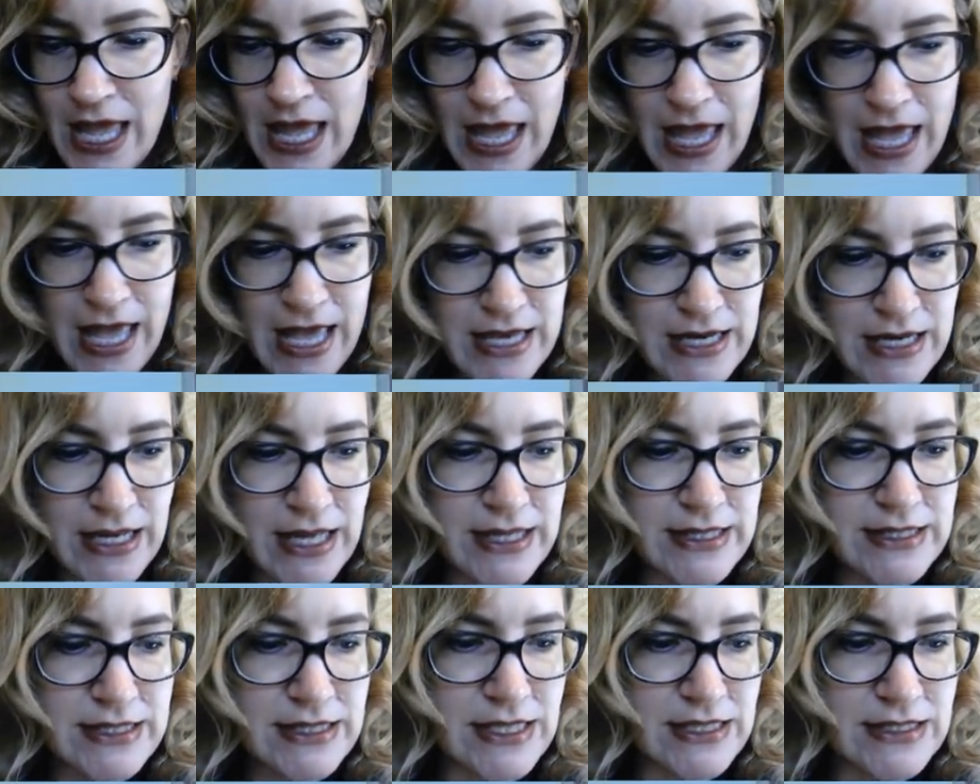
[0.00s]
And
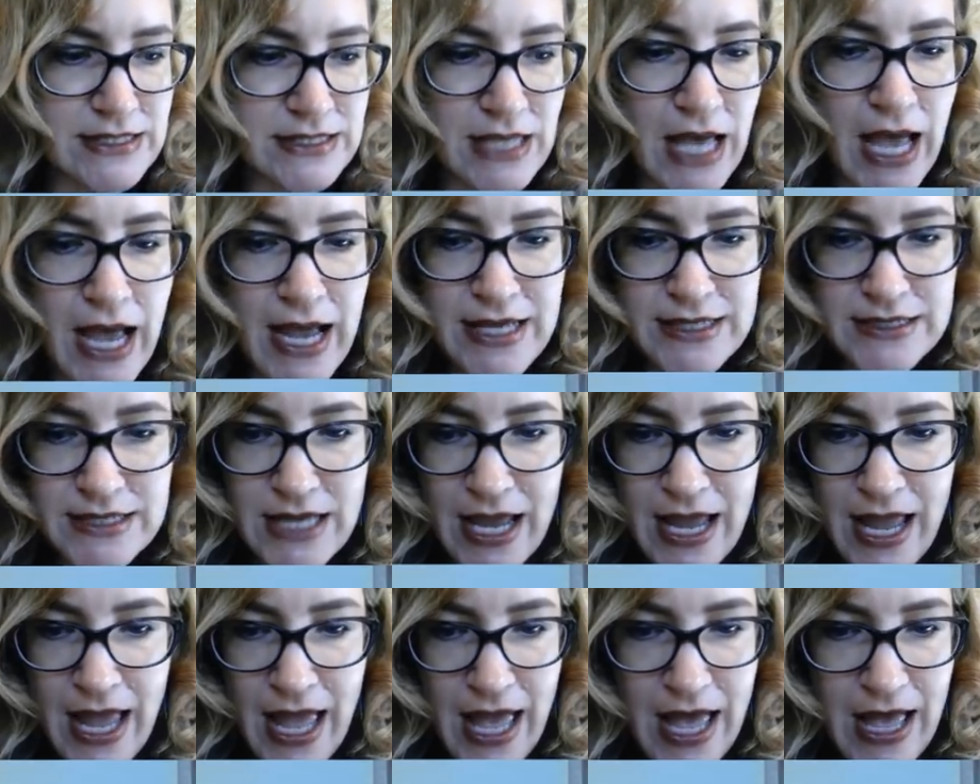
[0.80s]
it, the size
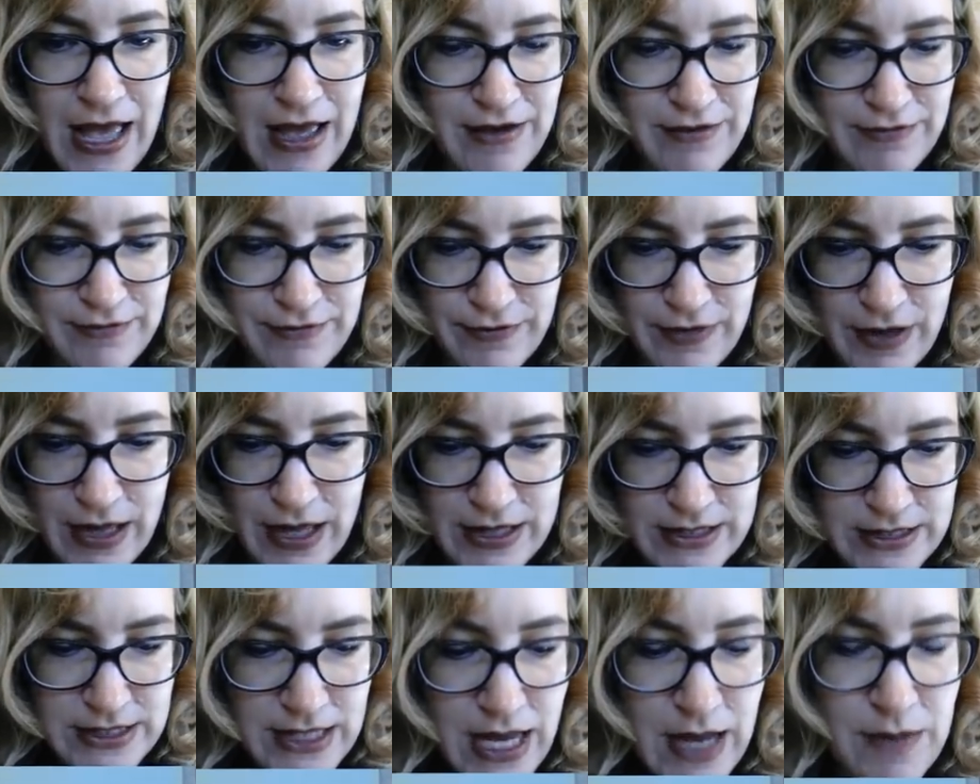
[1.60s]
I have
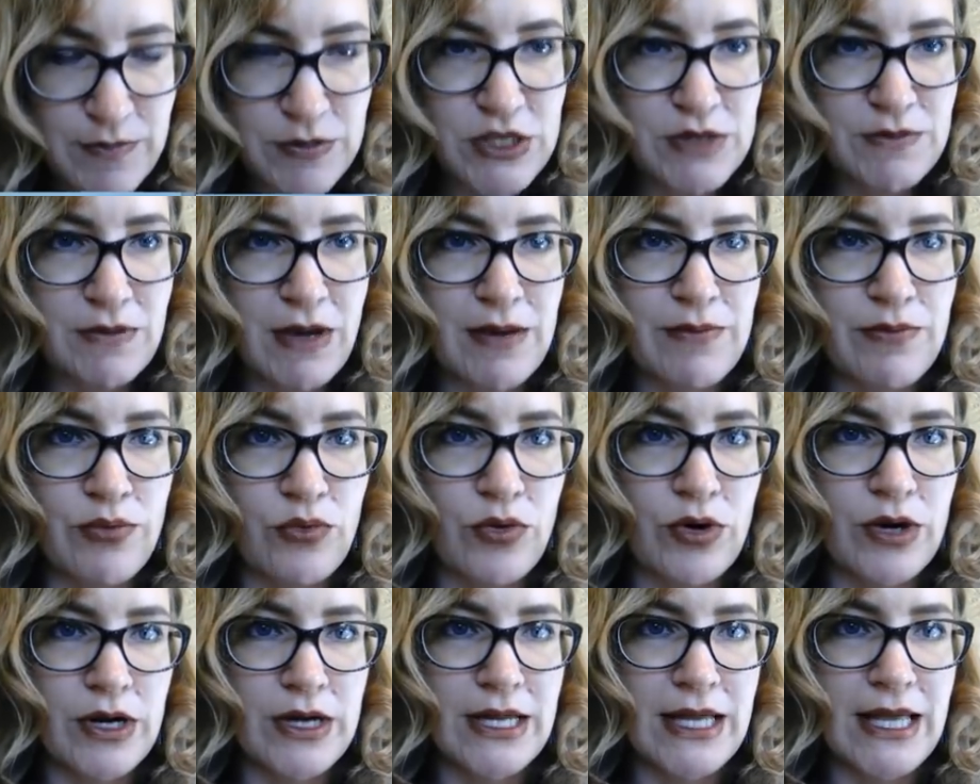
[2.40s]
uh, taped to my
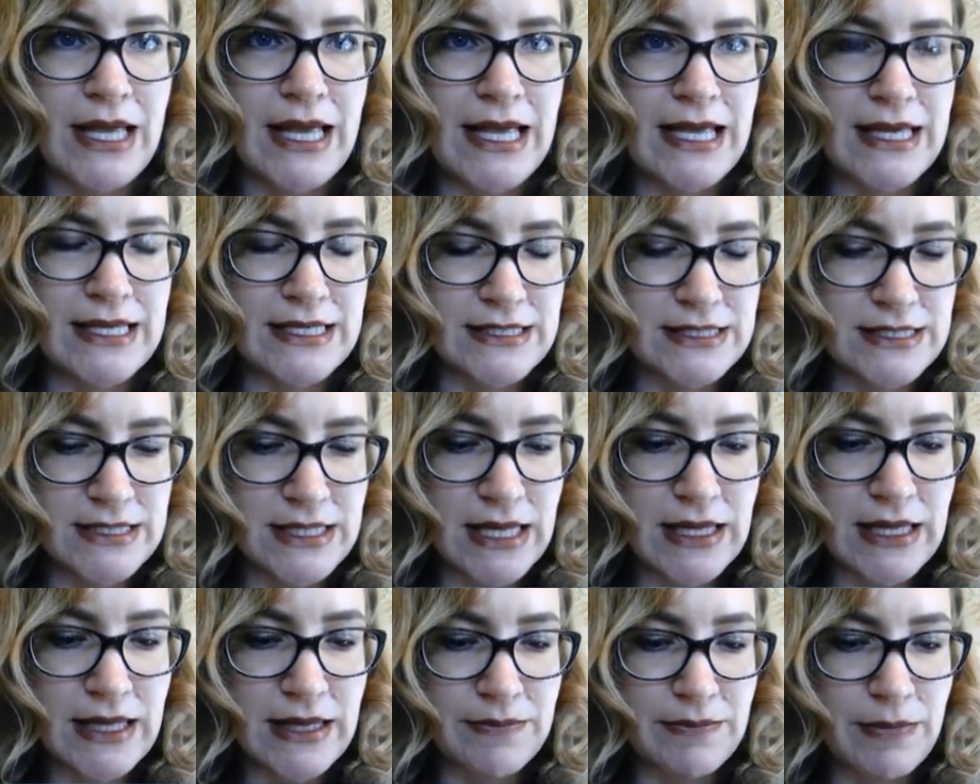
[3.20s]
board is
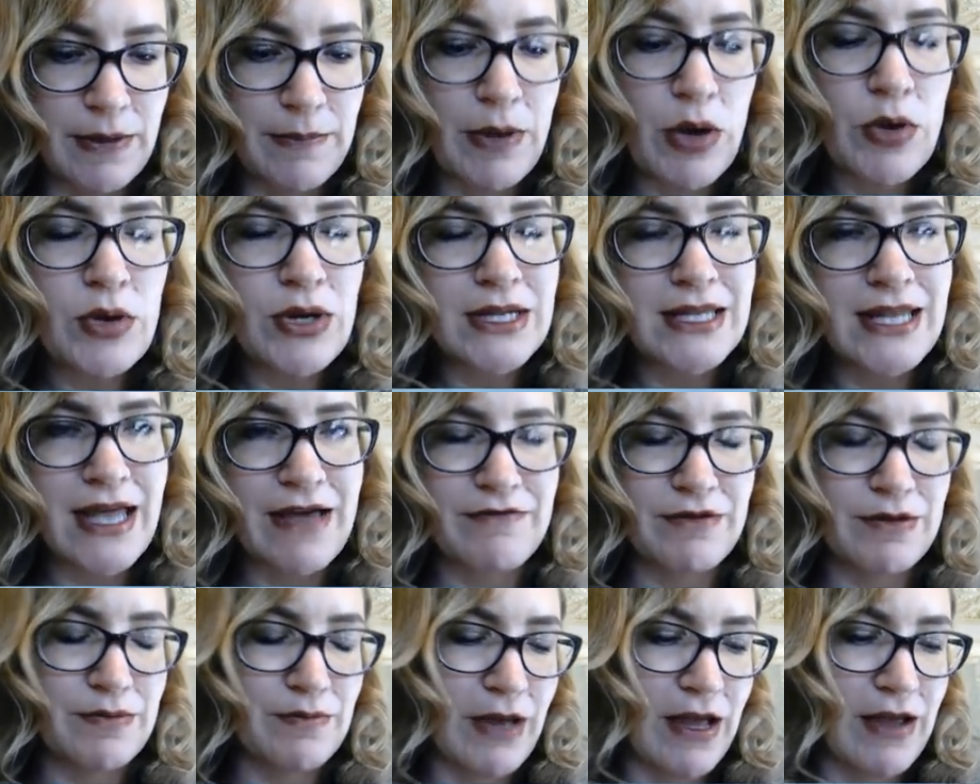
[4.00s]
uh, about
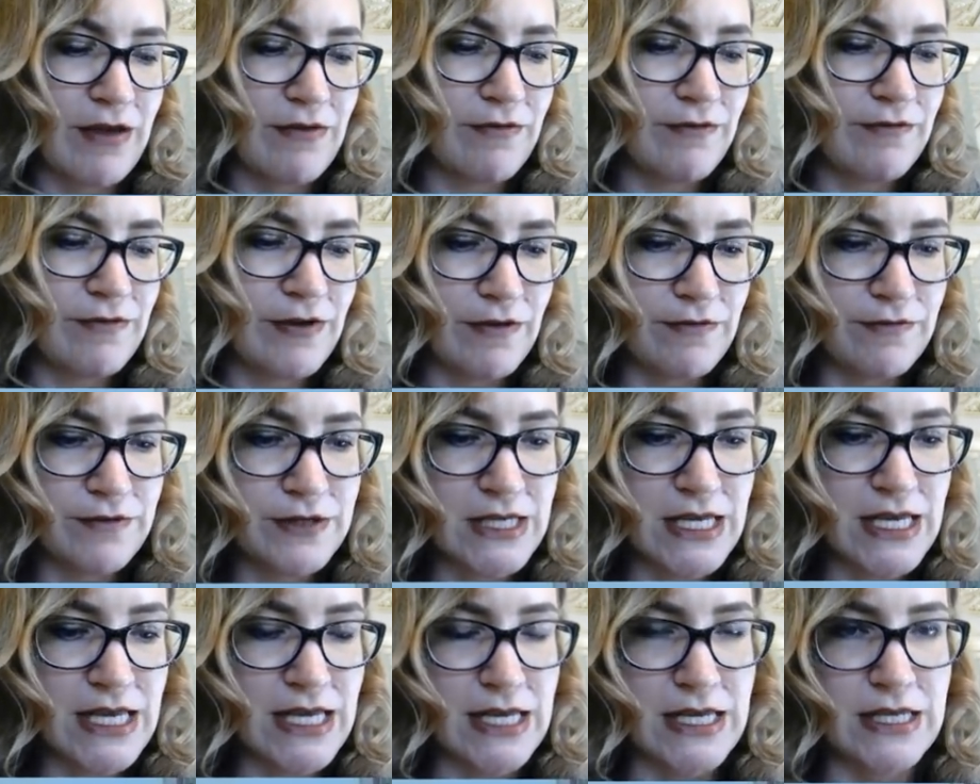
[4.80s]
11 by
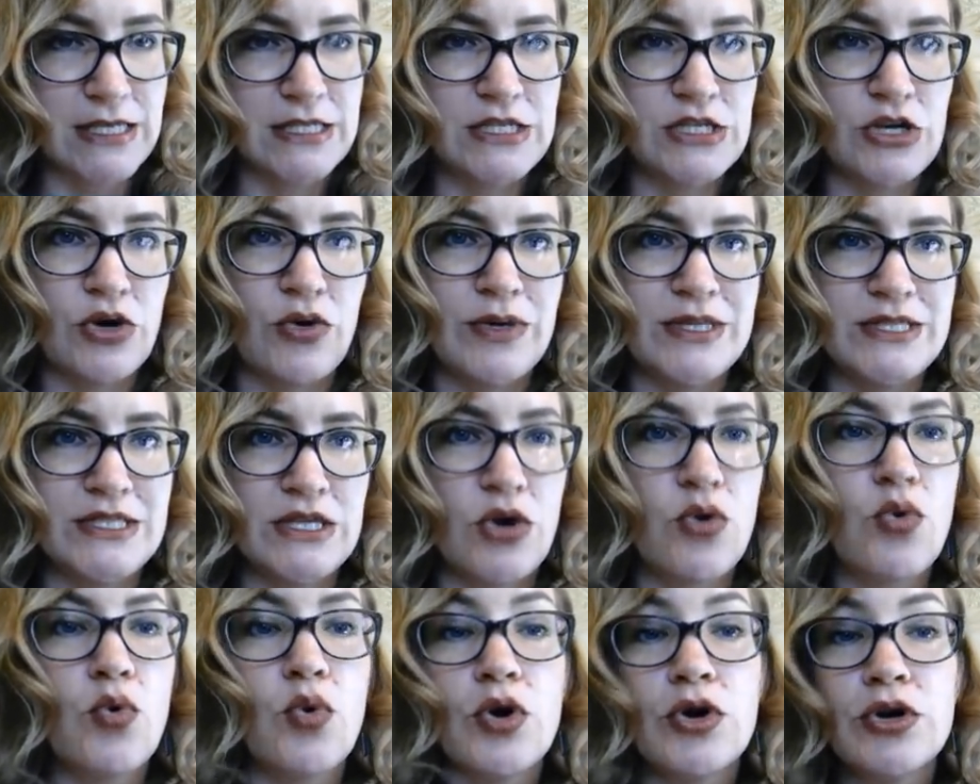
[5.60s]
15, so it's
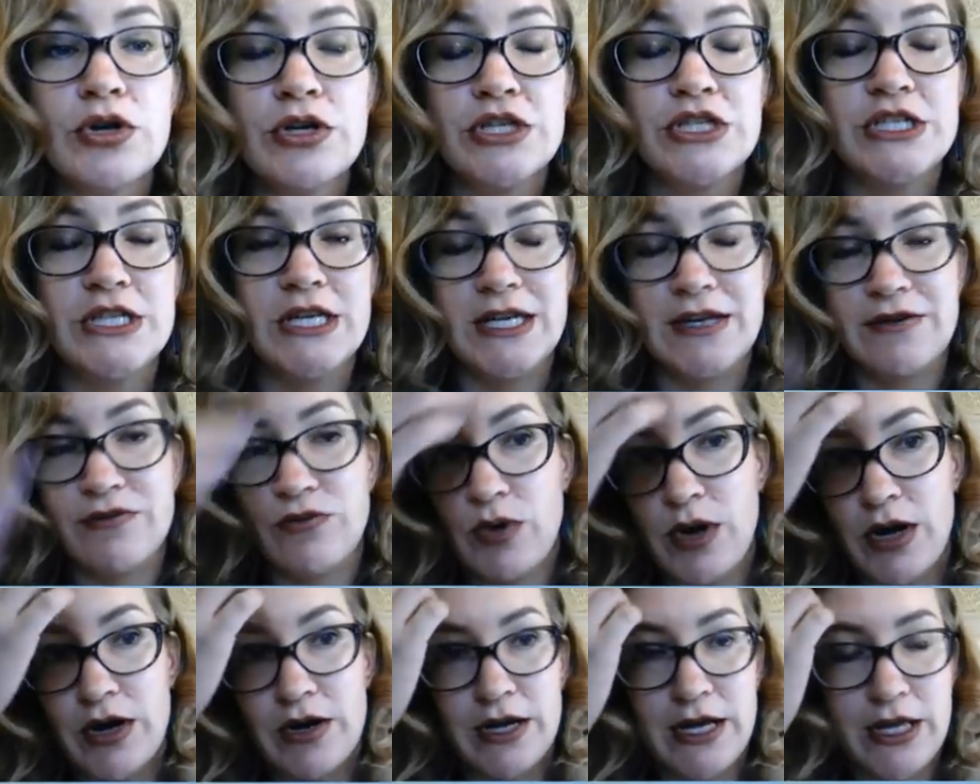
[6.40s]
a quarter sheet of
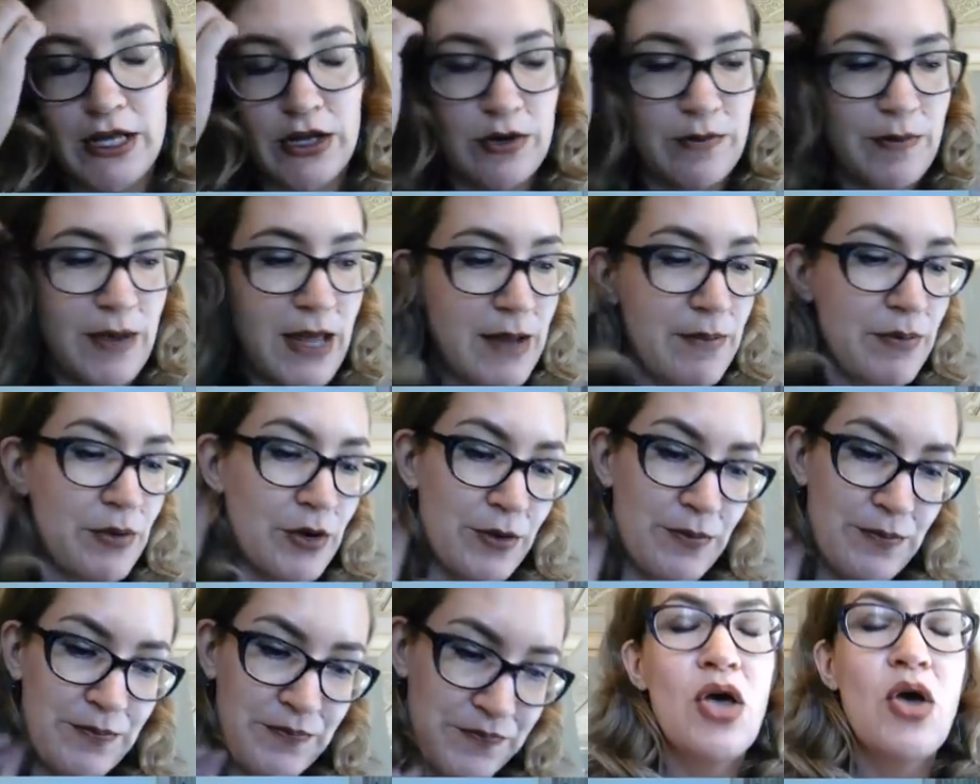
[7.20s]
watercolor
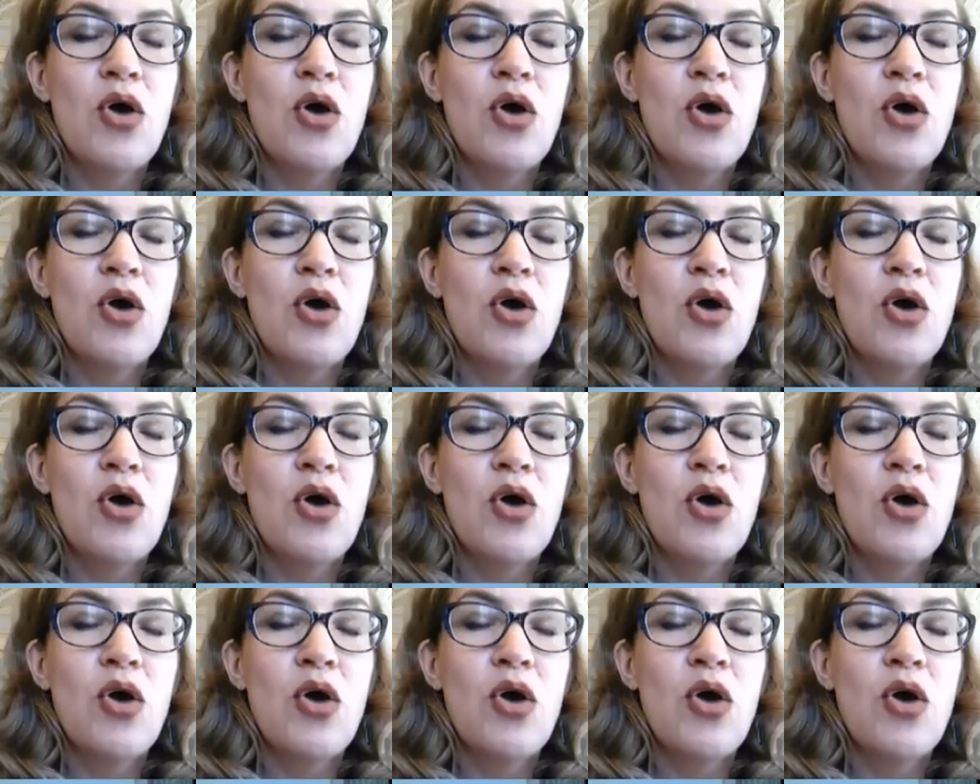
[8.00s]
paper.